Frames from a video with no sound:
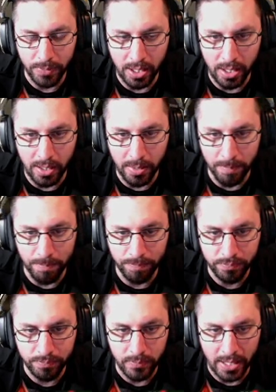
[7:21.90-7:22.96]

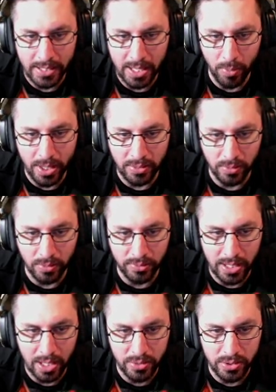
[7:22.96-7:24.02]
I can't wait, dude. Let's
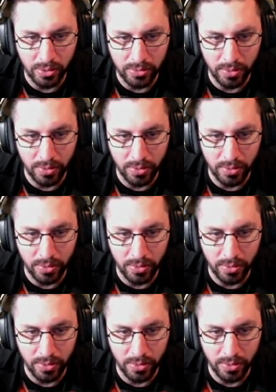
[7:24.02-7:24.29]
see how she looks in